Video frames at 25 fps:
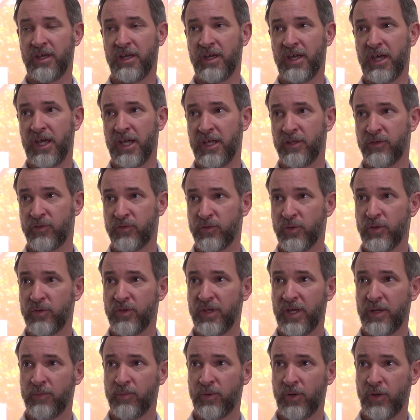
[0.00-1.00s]
and through
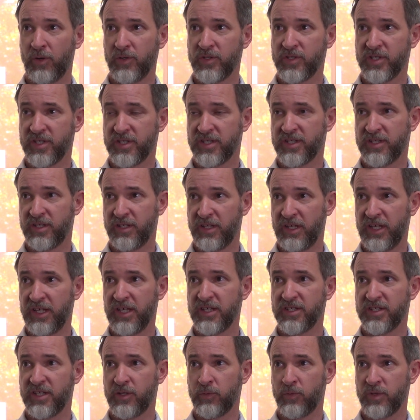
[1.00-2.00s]
that process in the
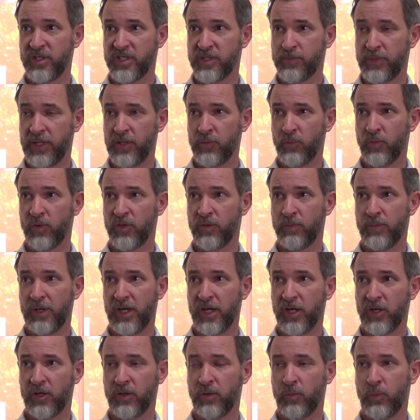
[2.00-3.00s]
years that we spent with
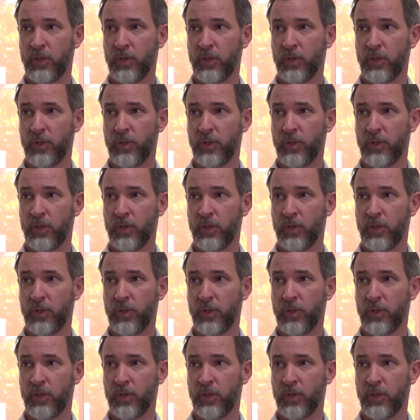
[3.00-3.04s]
Mark,